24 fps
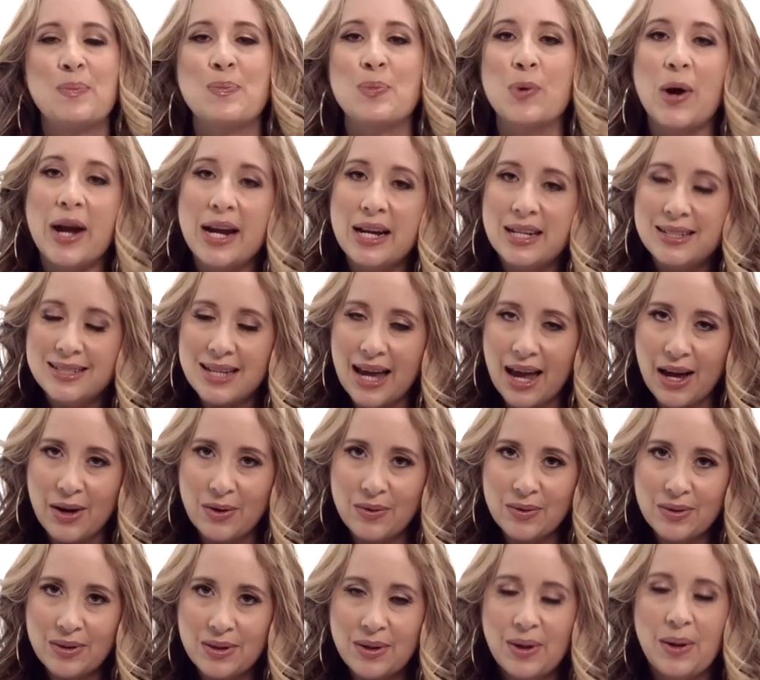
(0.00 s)

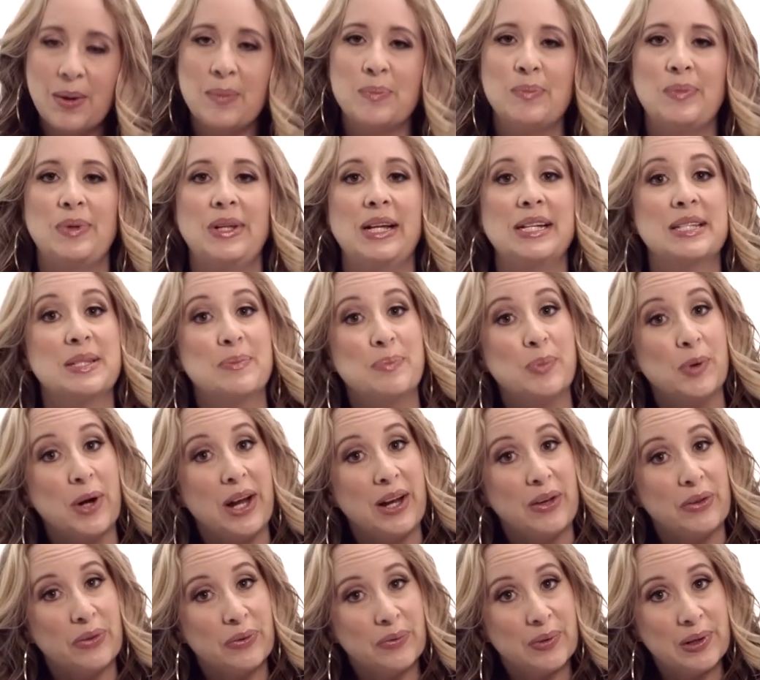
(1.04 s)
Breakdown plus
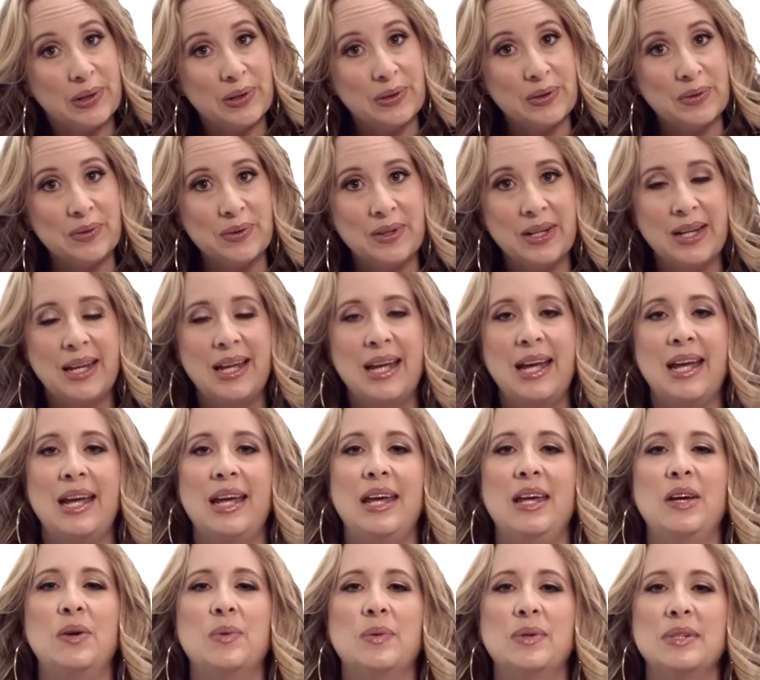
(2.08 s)
breakthrough
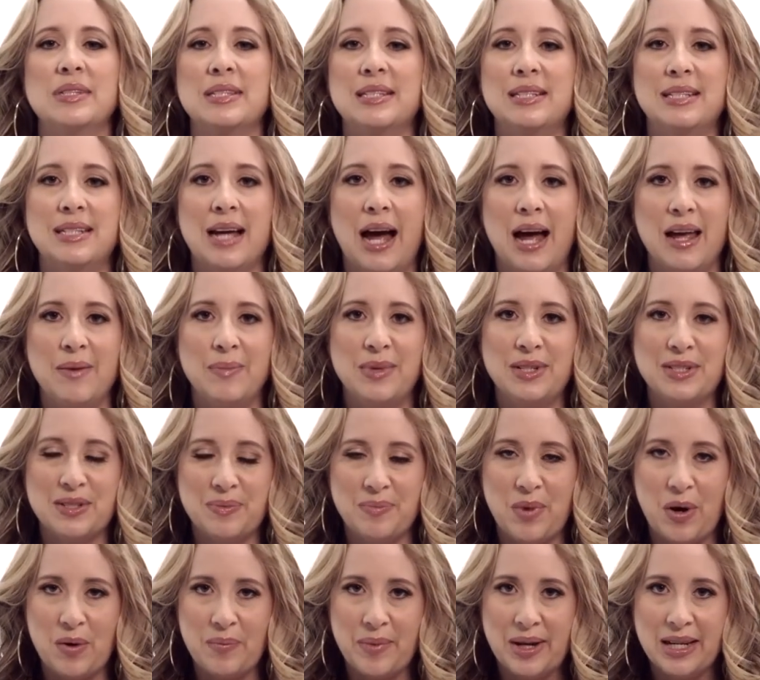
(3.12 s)
equals diamond
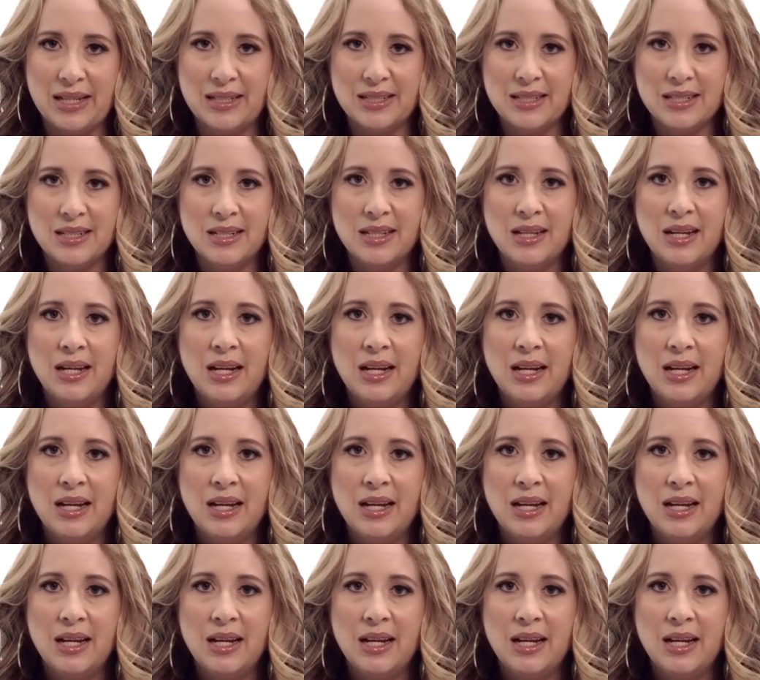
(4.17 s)
moment.